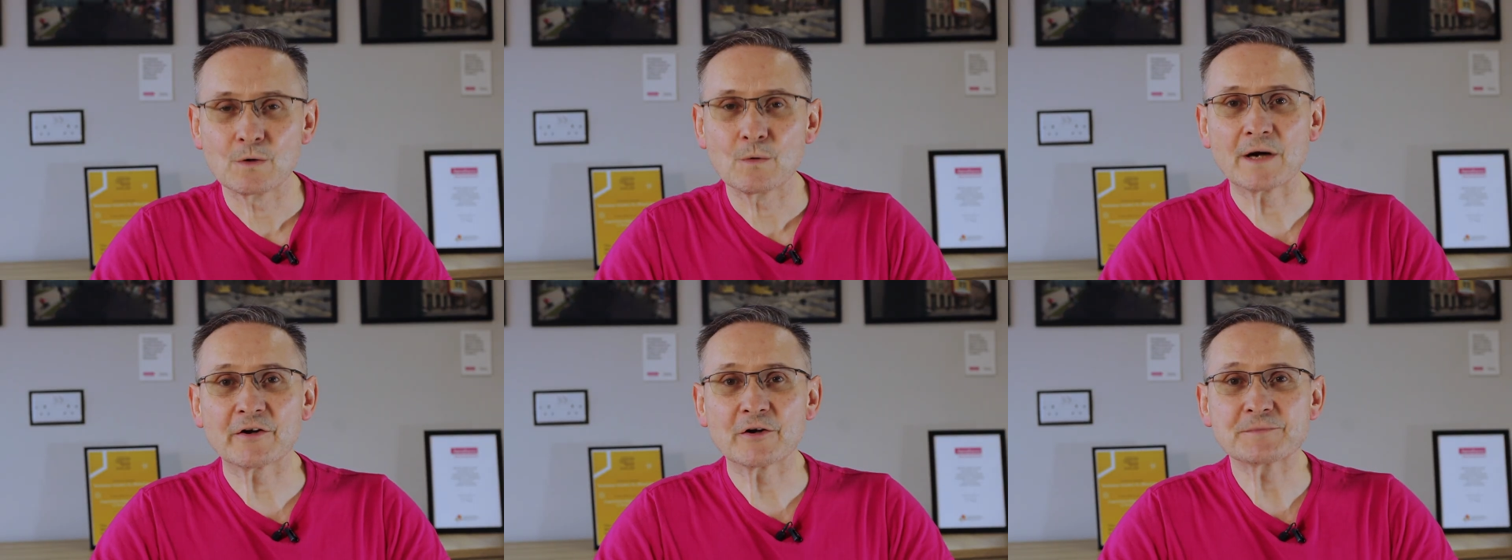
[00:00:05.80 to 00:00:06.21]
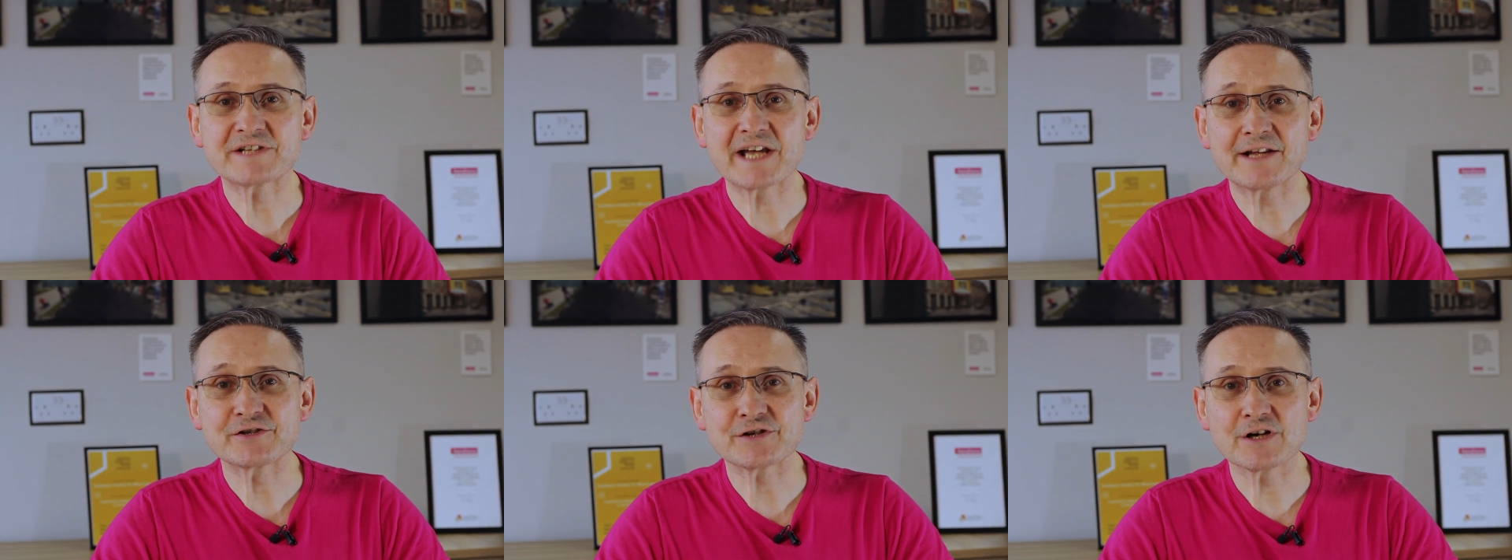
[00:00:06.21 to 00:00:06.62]
Welcome
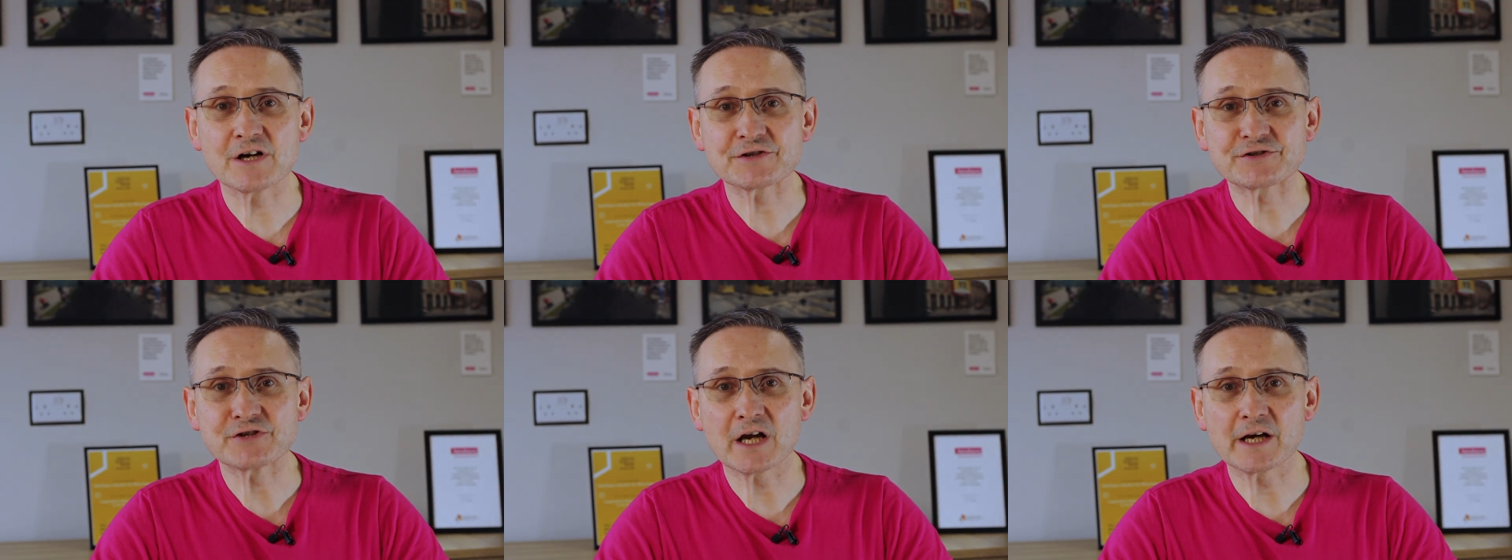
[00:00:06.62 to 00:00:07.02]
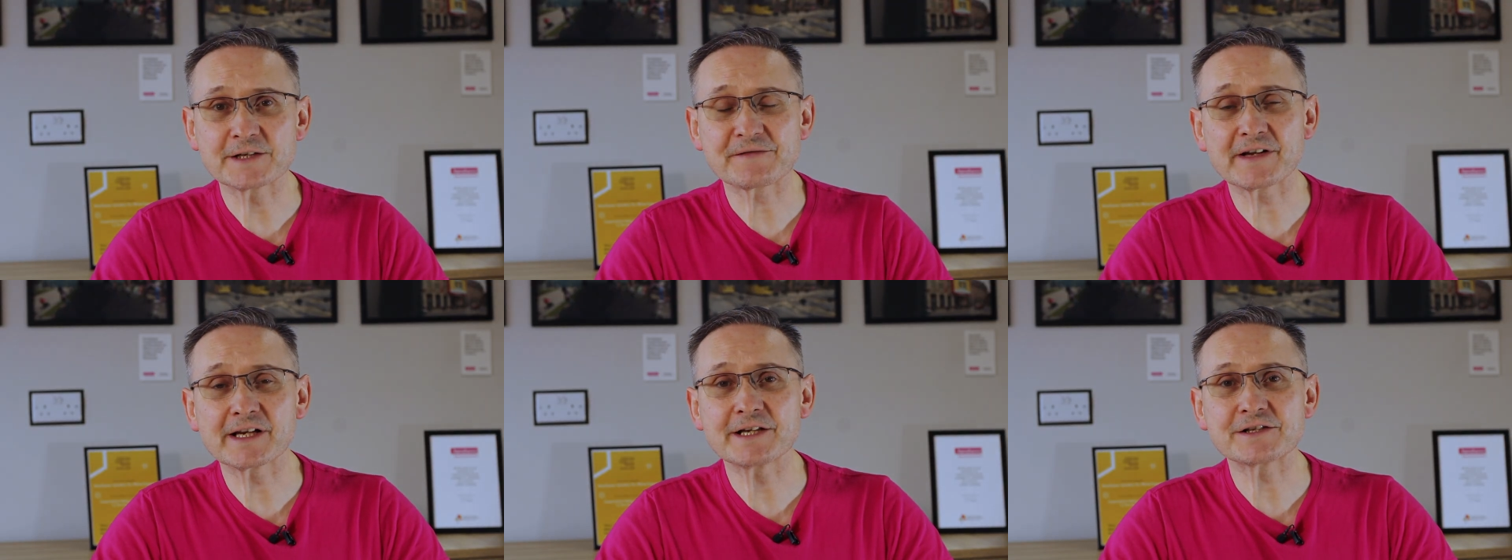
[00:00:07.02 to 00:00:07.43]
to Henshaws
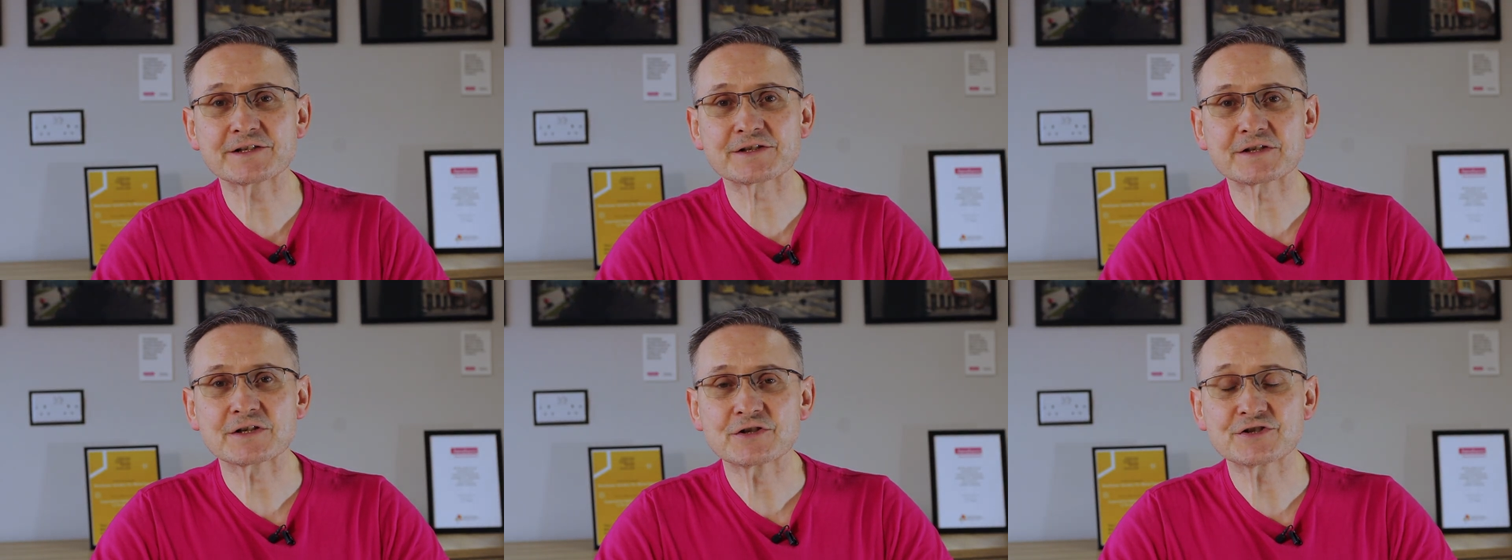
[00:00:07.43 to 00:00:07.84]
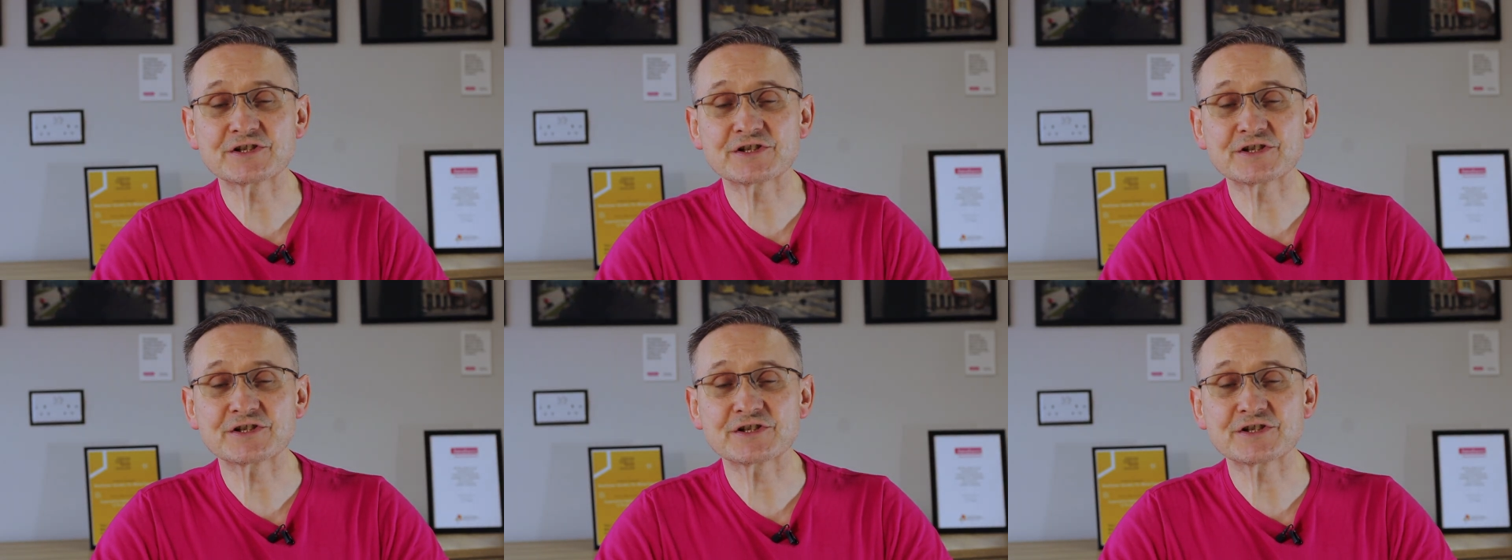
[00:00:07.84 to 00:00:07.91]
Knowledge Village.